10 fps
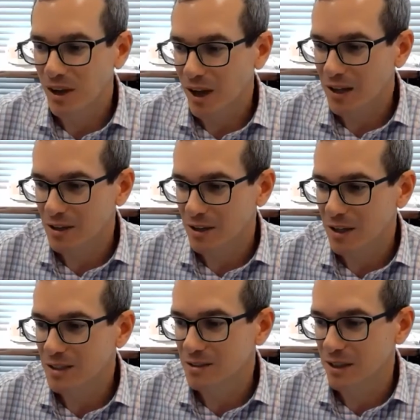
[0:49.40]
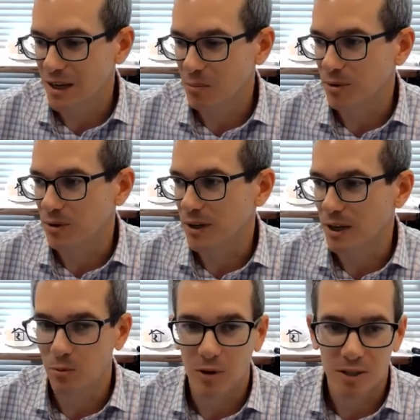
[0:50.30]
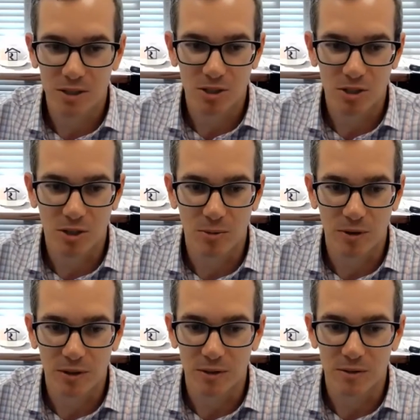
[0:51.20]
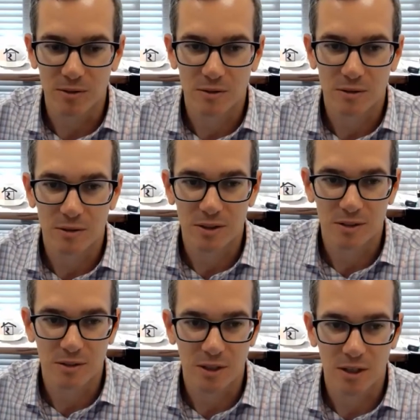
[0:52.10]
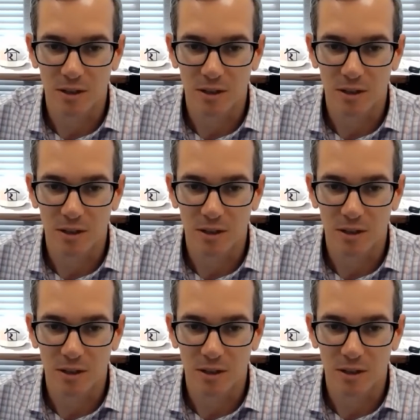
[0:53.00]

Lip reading: got an example that I want to share with you. Let's look